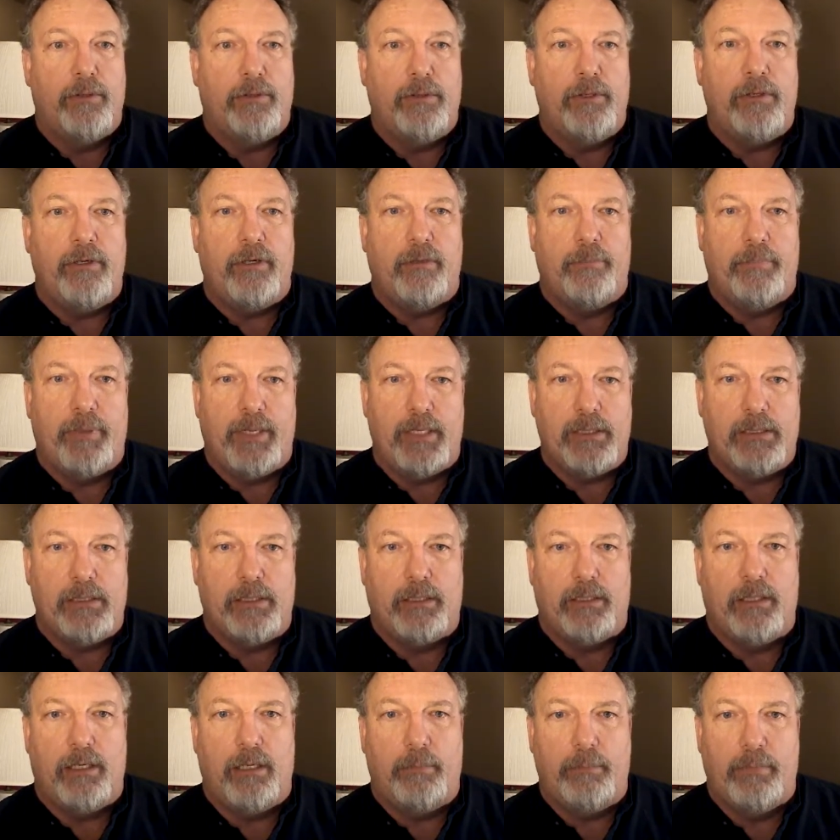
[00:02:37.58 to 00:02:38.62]
Do your best to
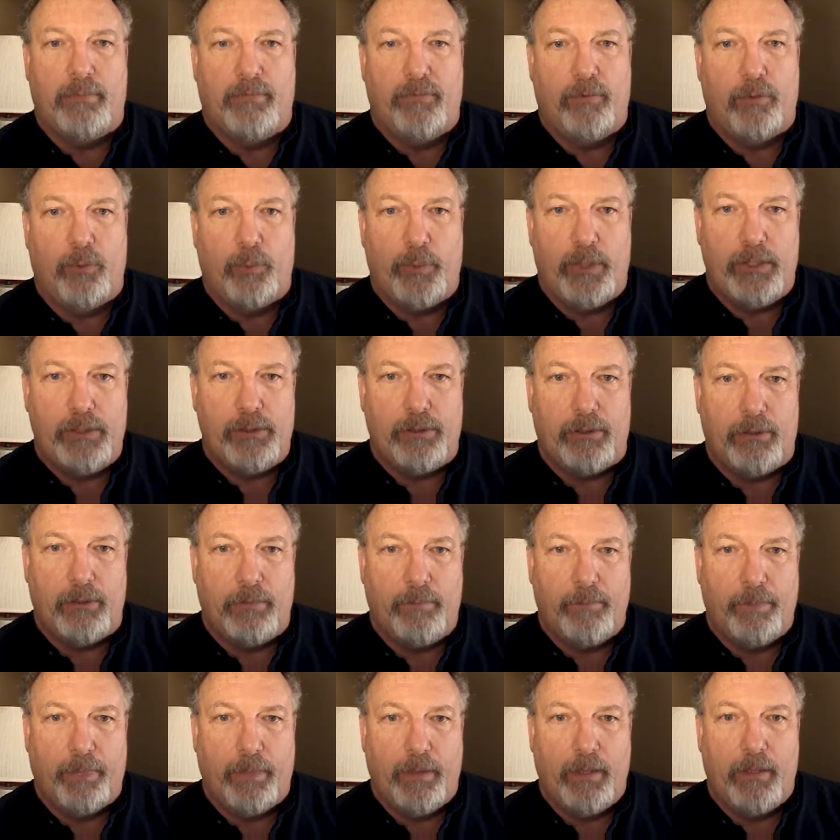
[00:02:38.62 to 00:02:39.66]
come before
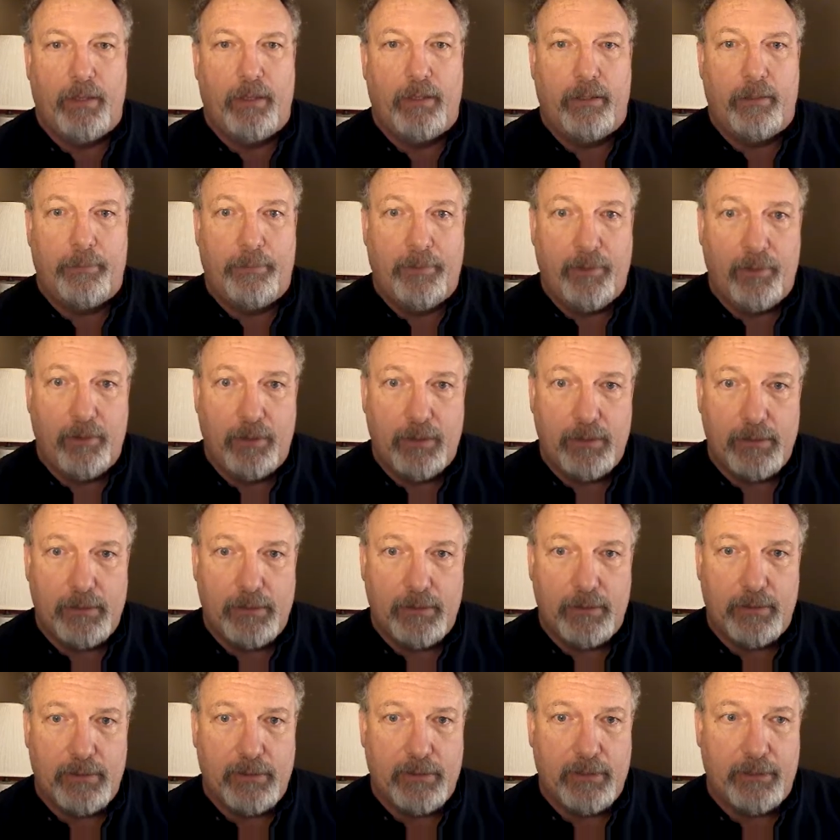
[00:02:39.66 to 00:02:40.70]
winter.
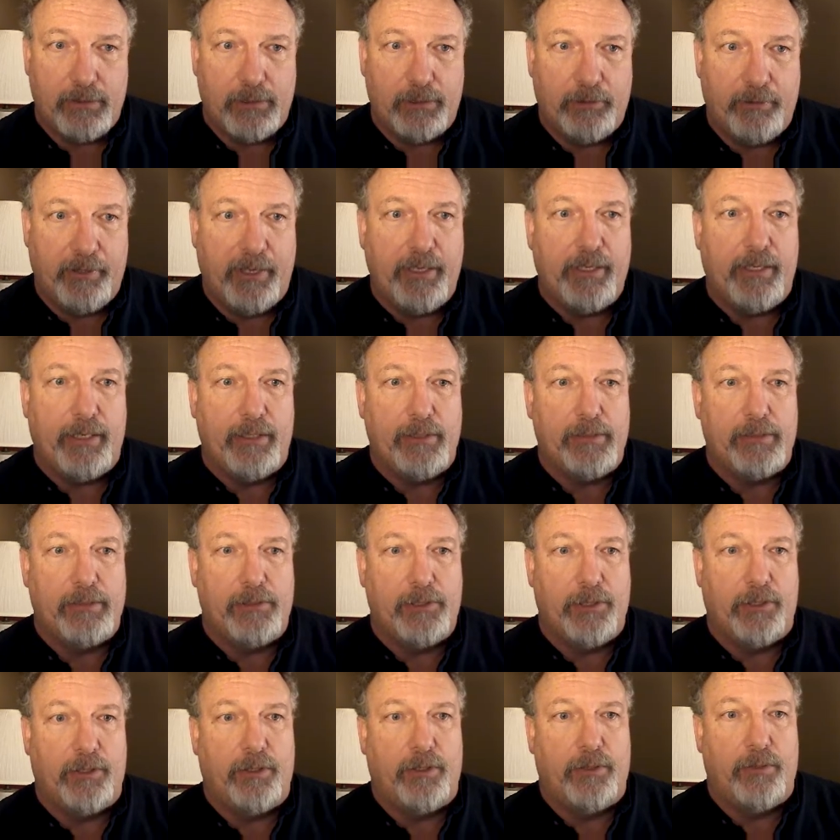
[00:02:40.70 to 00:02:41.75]
Eubulus sends greetings
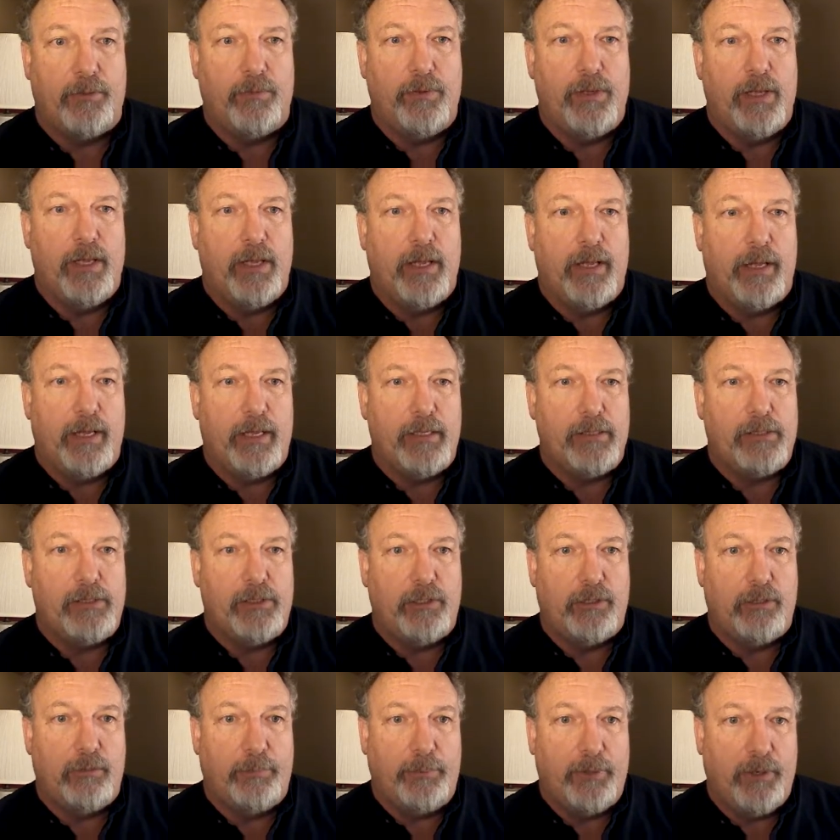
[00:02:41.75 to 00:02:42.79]
to you, as
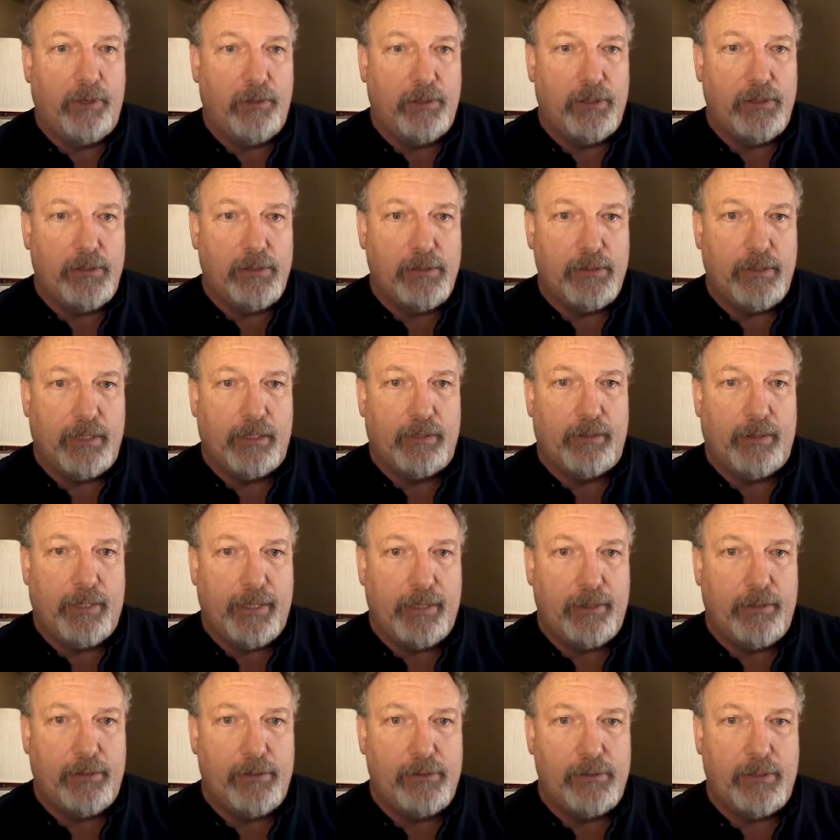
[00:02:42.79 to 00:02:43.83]
do Pudens and
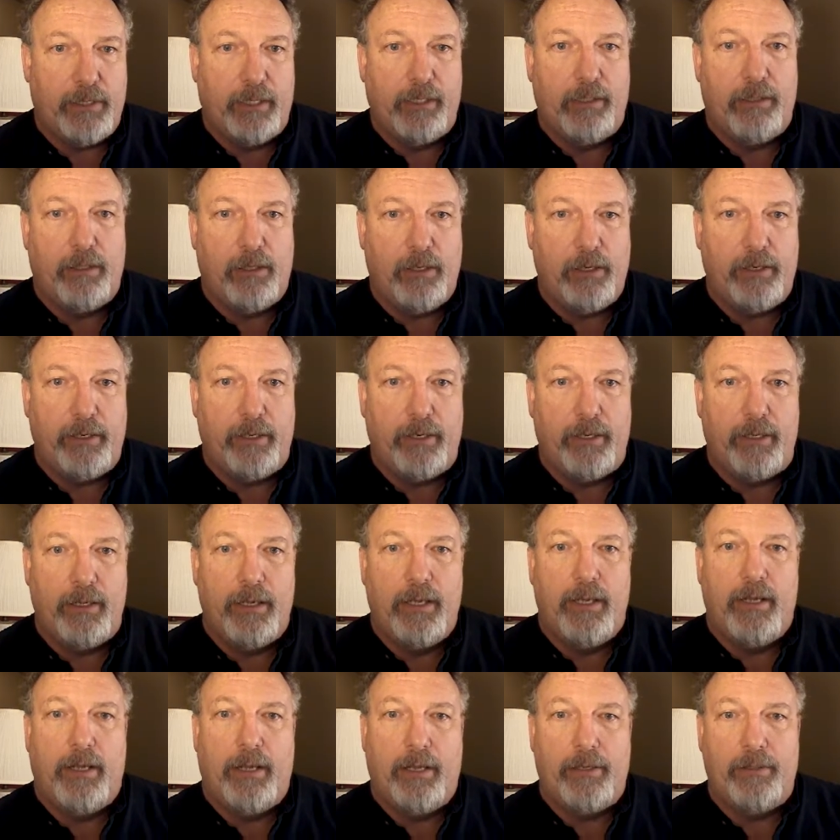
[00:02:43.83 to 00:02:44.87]
Linus and Claudia
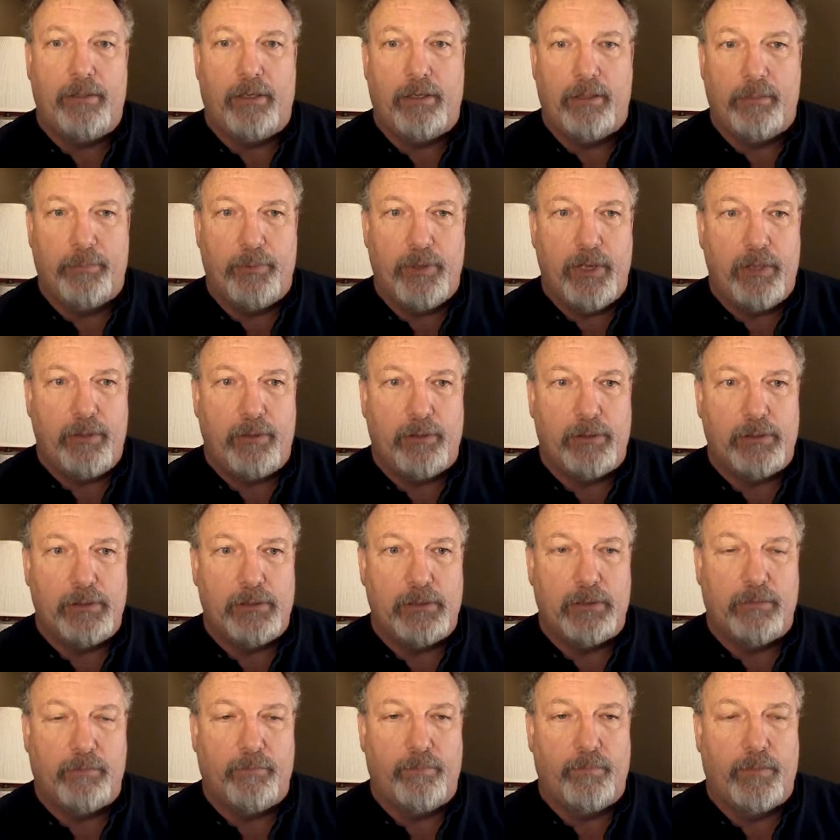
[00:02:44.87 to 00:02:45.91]
and all the
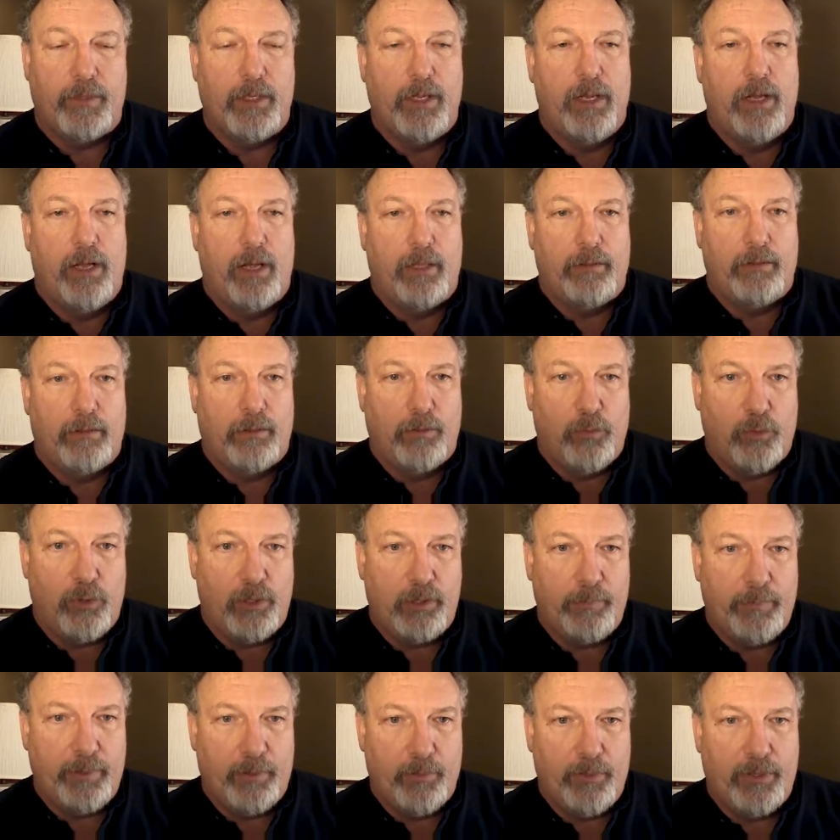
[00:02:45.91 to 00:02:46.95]
brothers. The
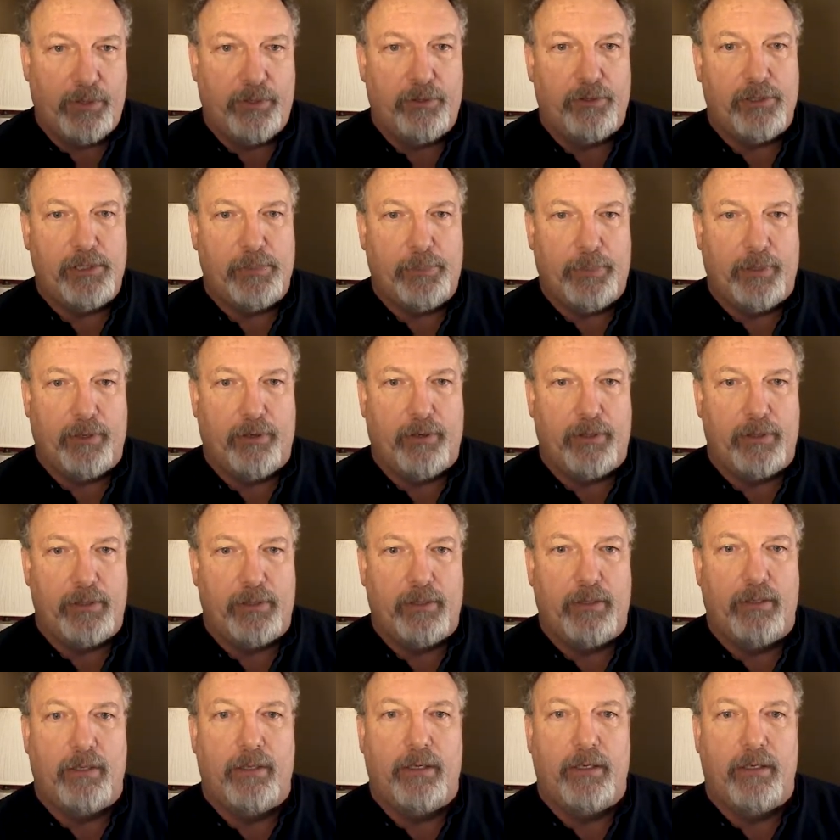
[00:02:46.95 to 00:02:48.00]
Lord be with your spirit.
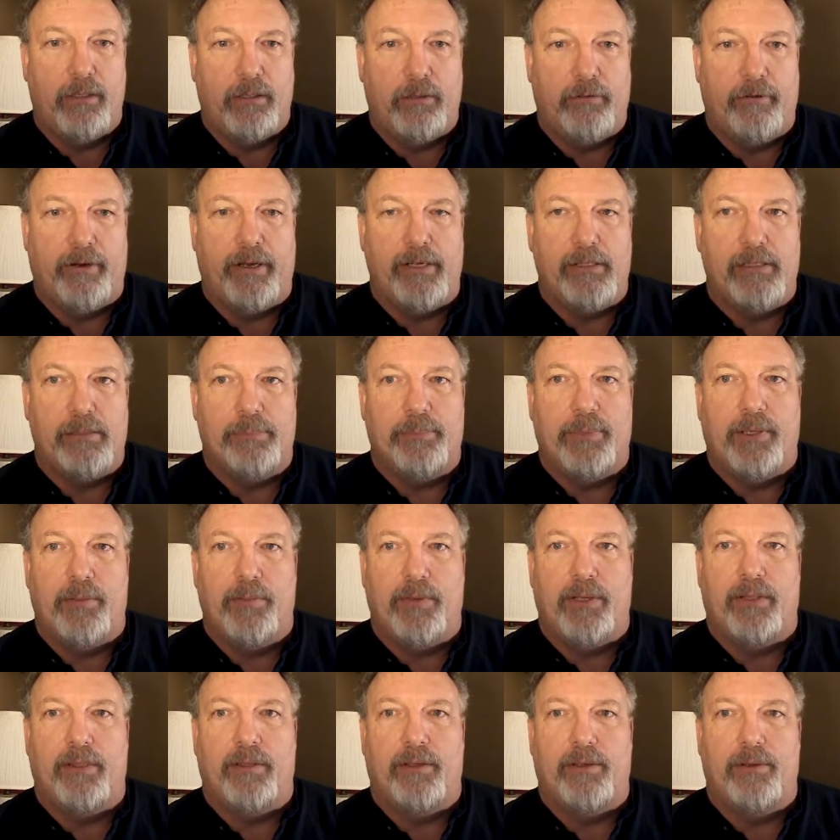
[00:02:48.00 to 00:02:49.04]
Grace be
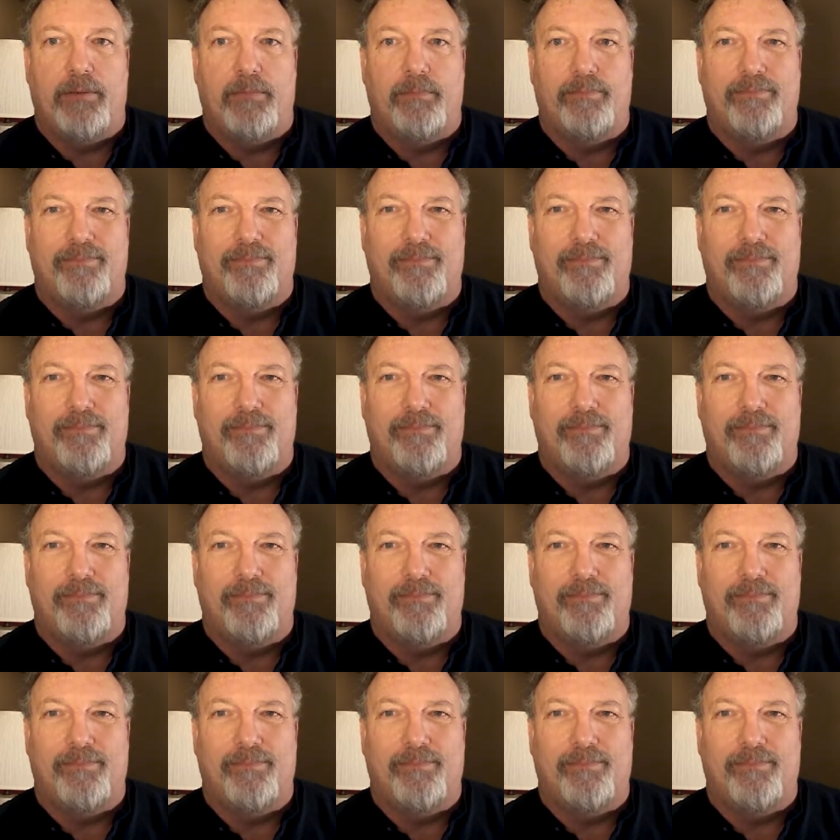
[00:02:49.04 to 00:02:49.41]
with you.